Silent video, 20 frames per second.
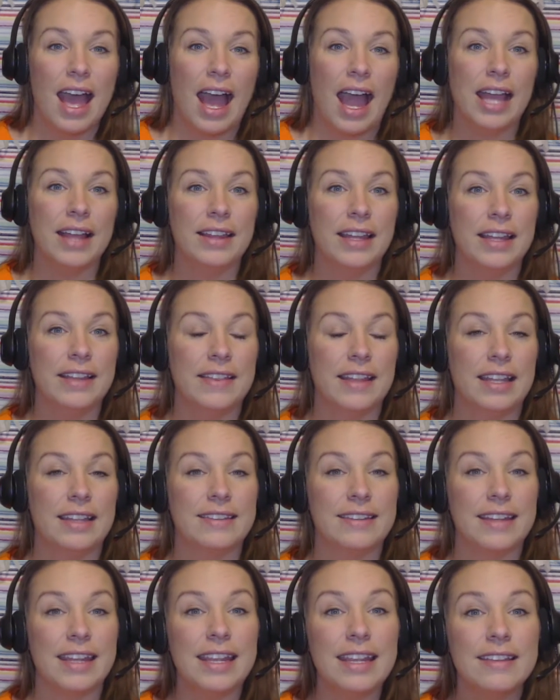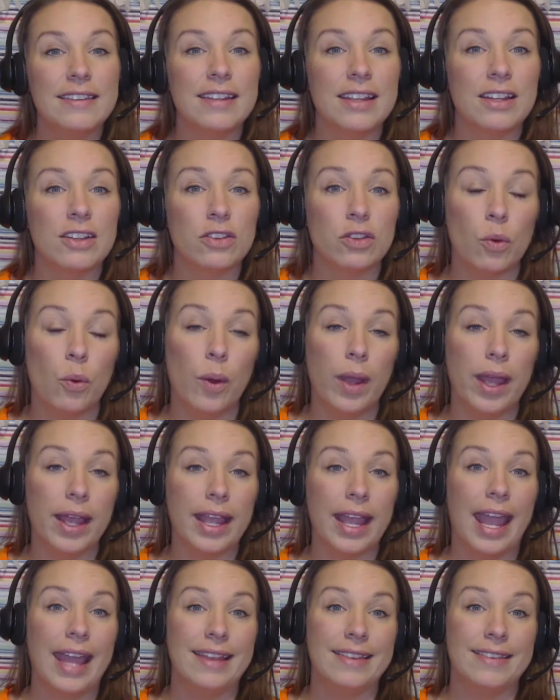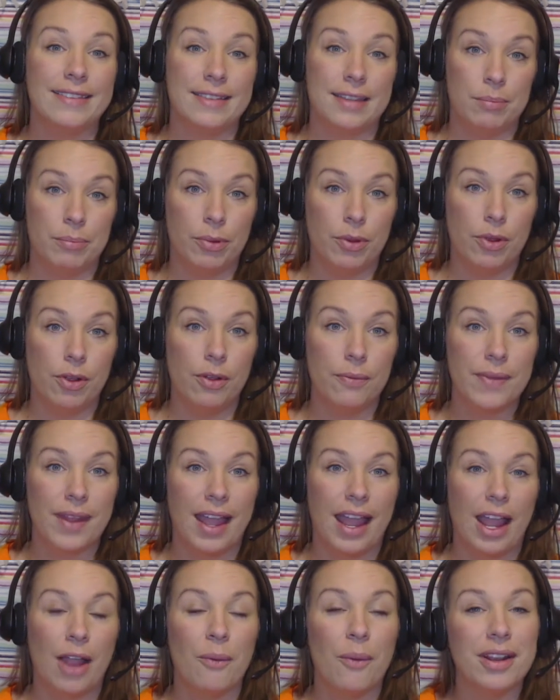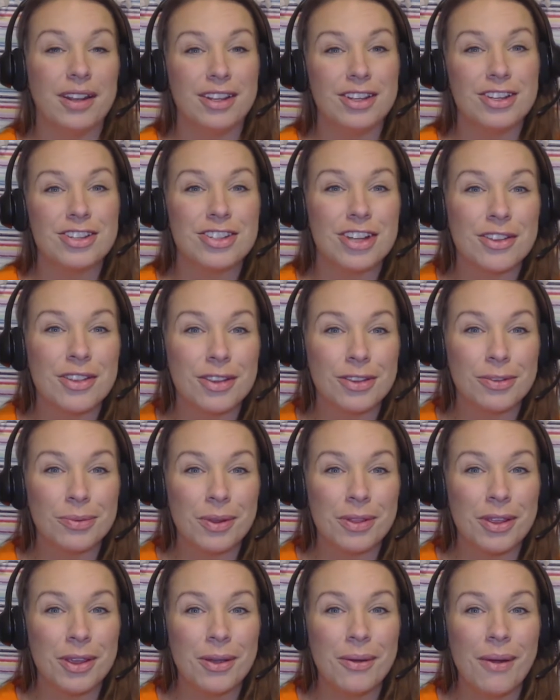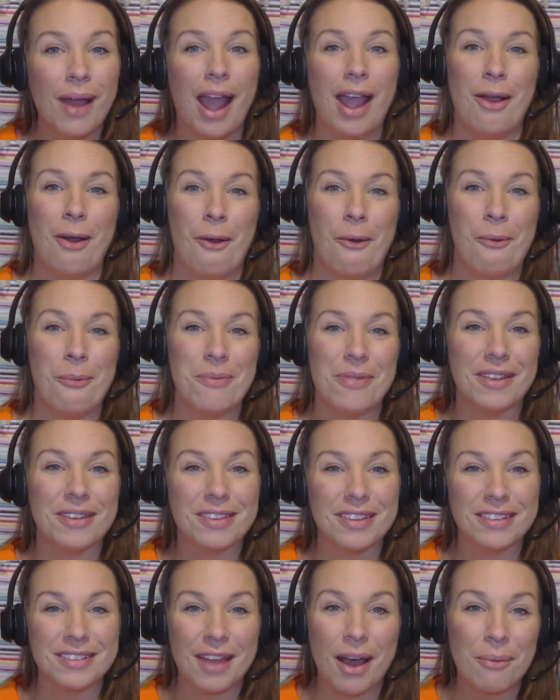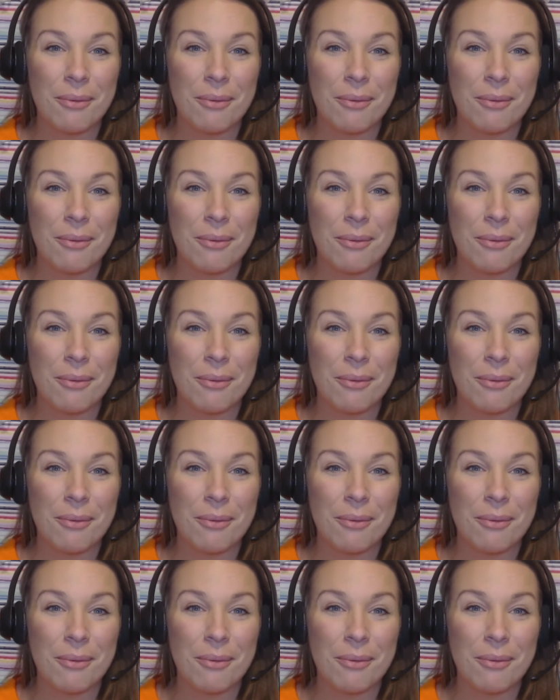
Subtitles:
I like that it's easy, it's quick, and simple. I wanted to share this with you. I hope this is